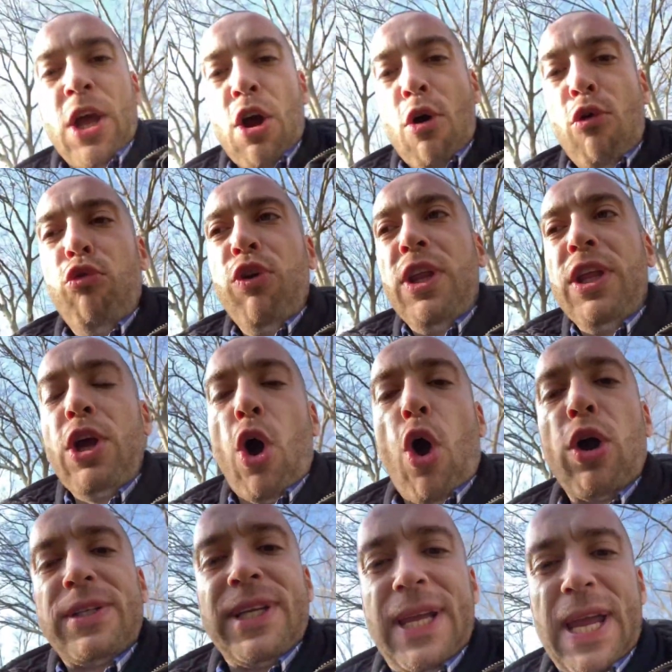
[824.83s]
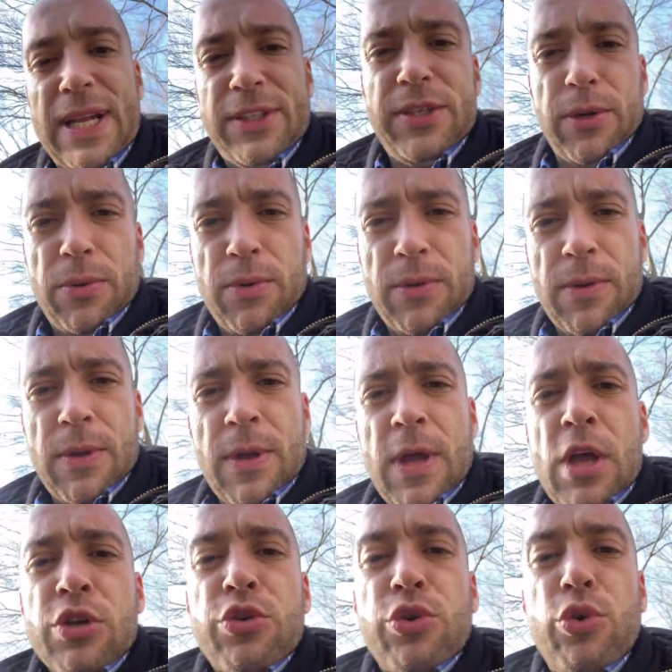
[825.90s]
really hard to get to.
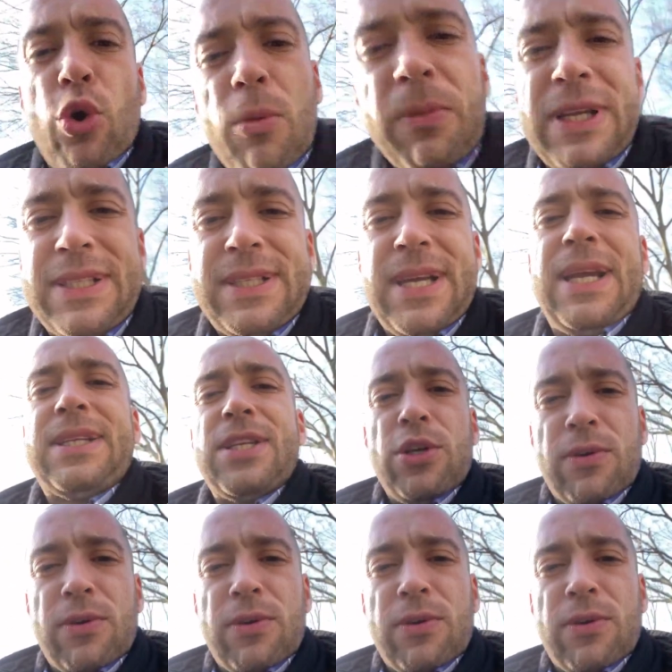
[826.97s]
So normally say it's in your